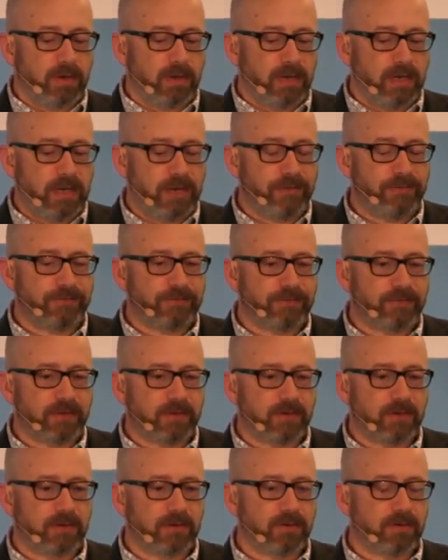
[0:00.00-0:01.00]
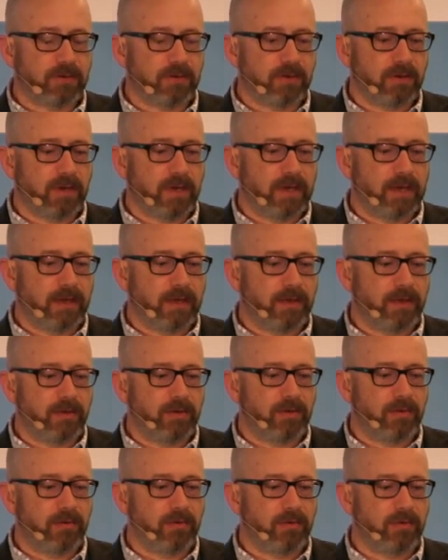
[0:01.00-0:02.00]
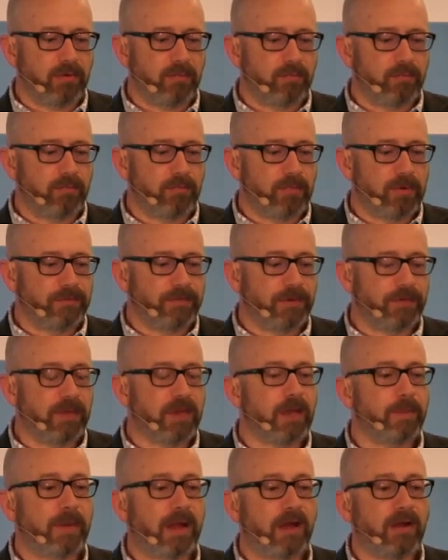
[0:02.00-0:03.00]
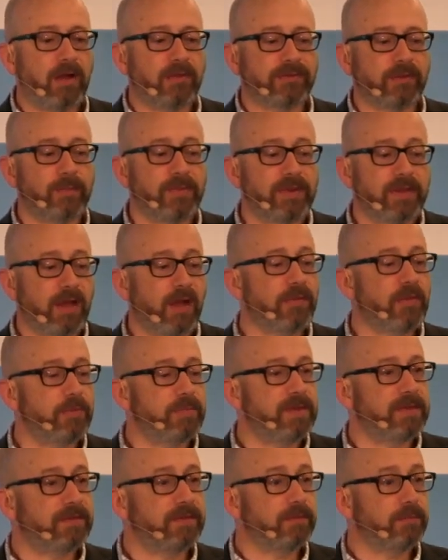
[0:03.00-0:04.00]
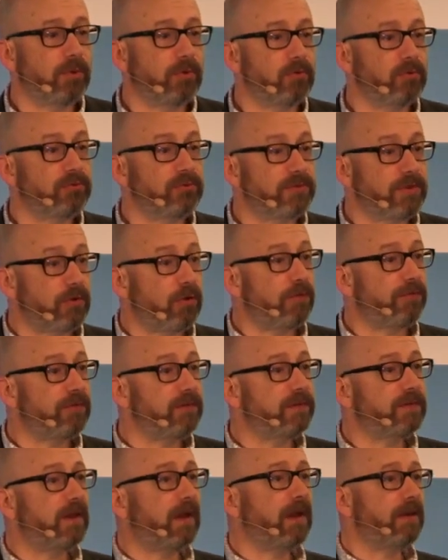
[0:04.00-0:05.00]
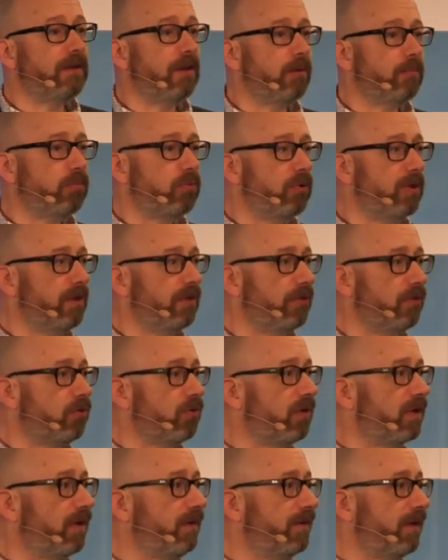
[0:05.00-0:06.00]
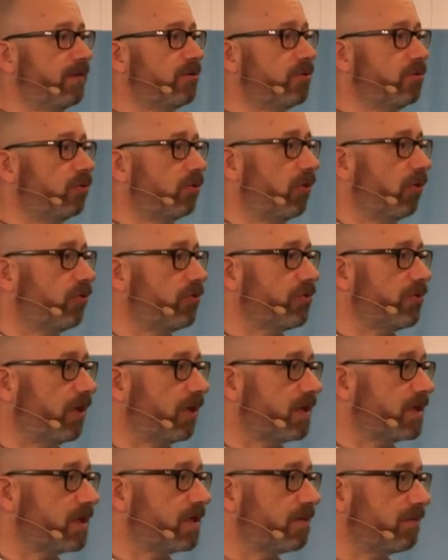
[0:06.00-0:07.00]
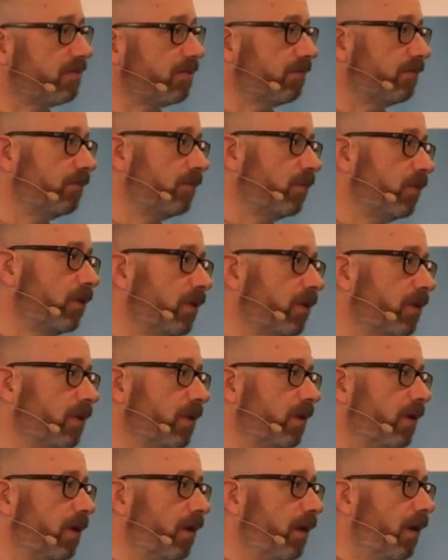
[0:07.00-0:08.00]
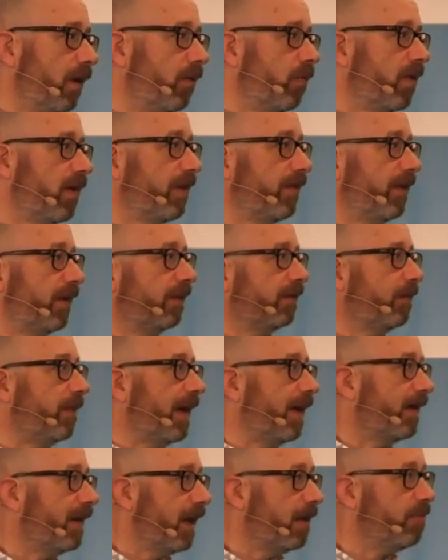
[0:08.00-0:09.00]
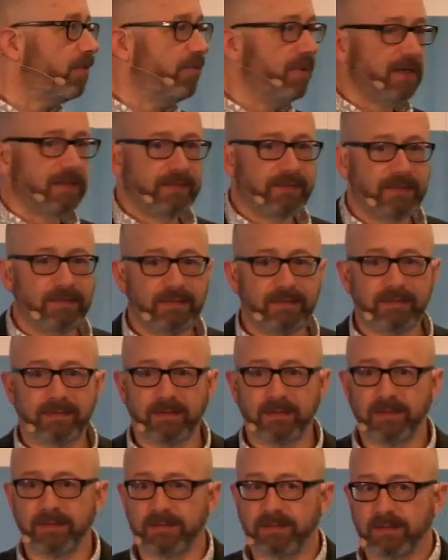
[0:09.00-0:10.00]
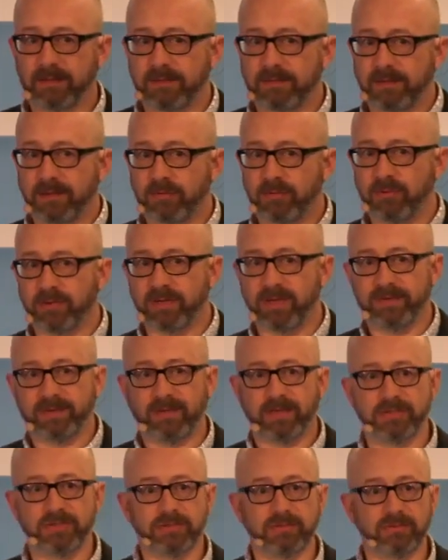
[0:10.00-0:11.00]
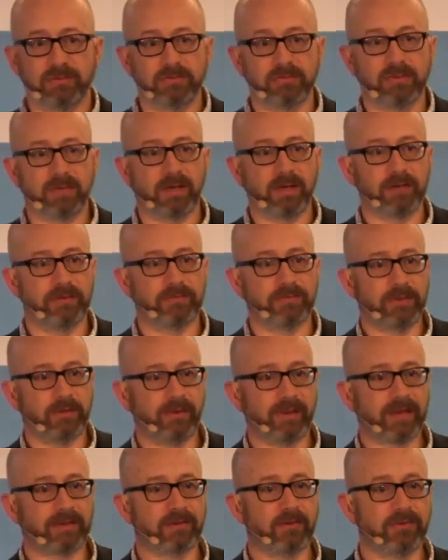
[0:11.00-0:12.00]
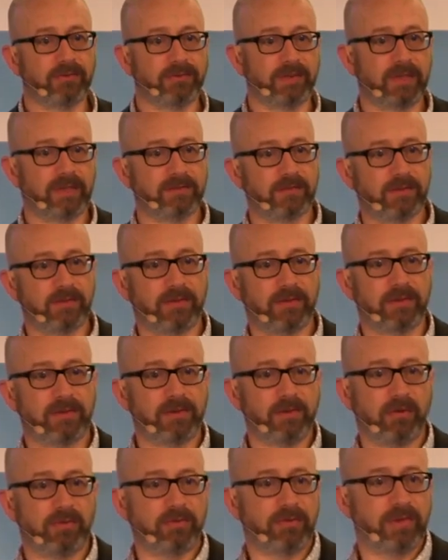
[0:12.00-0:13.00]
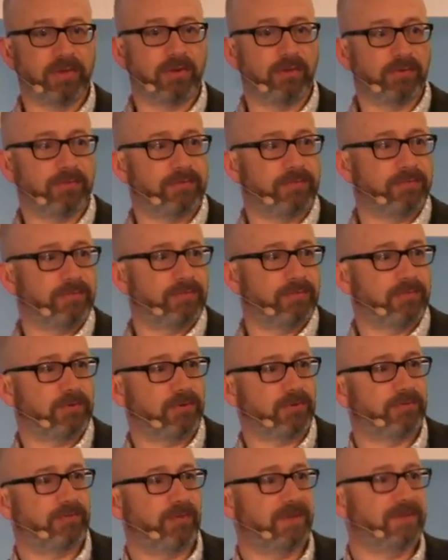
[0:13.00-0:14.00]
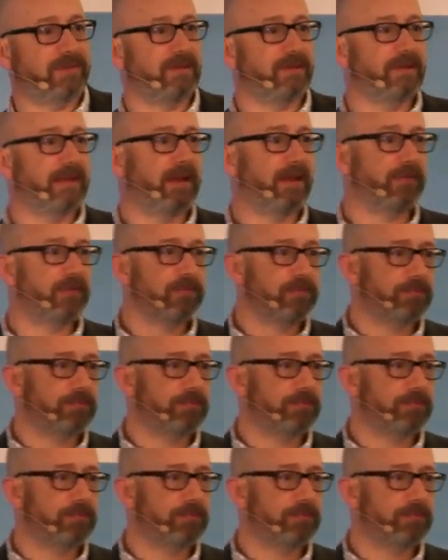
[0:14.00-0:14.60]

if uh, if you think about some of the other business models, they're often tied up with organizational constructs. And one of the things about capabilities is that they're organizational kind of, you know, agnostic. So they're not, they're not sort of fitting down